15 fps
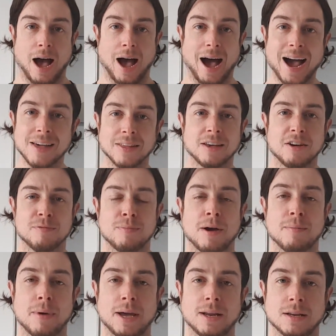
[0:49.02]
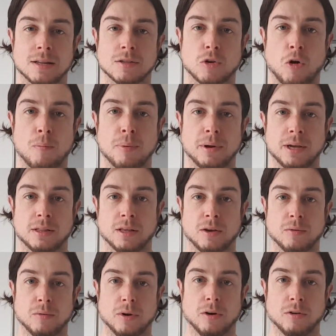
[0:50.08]
I think of my mind as
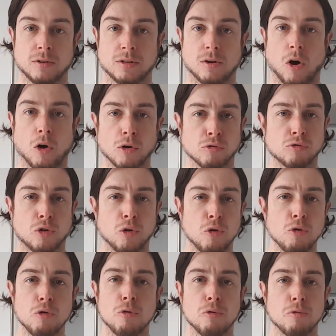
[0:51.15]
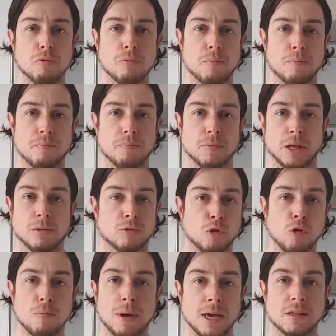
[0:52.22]
operating in
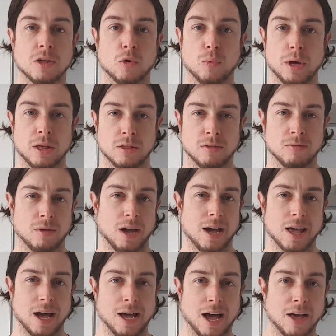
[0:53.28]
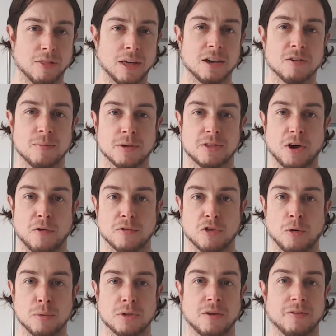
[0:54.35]
two basic ways, and I think of myself as
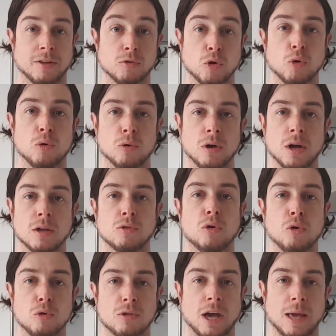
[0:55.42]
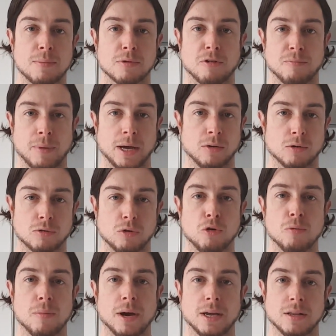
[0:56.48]
almost having two types of mind, or
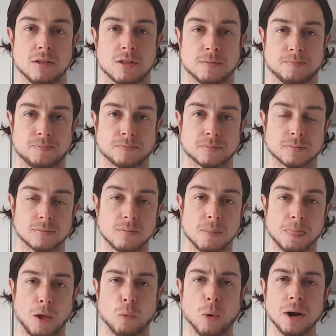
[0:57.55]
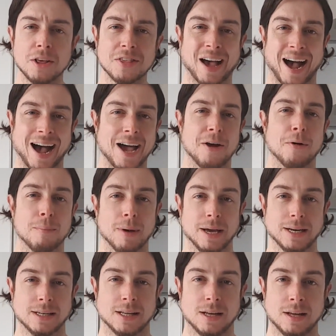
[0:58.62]
two minds. One is a higher
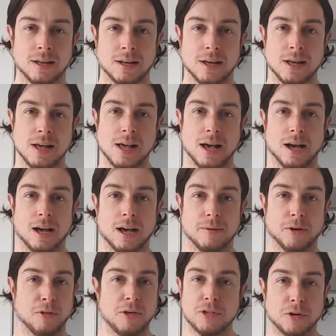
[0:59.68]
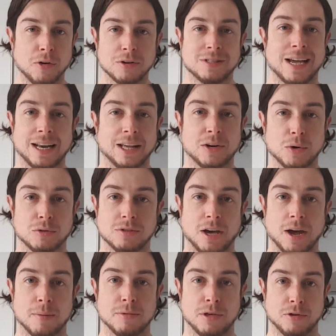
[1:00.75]
mind. Now these are not technical
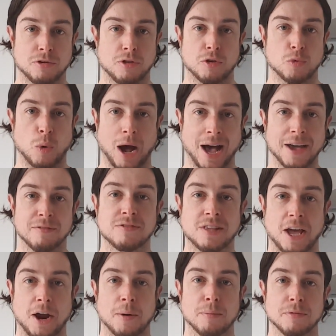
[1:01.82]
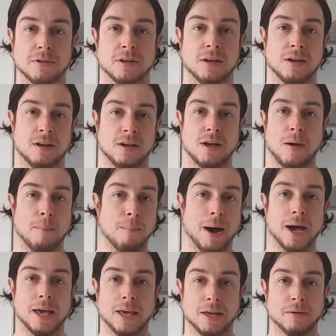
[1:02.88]
terms, these are just what I've termed
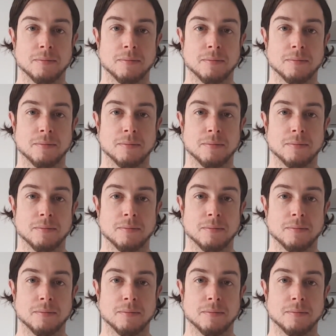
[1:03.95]
my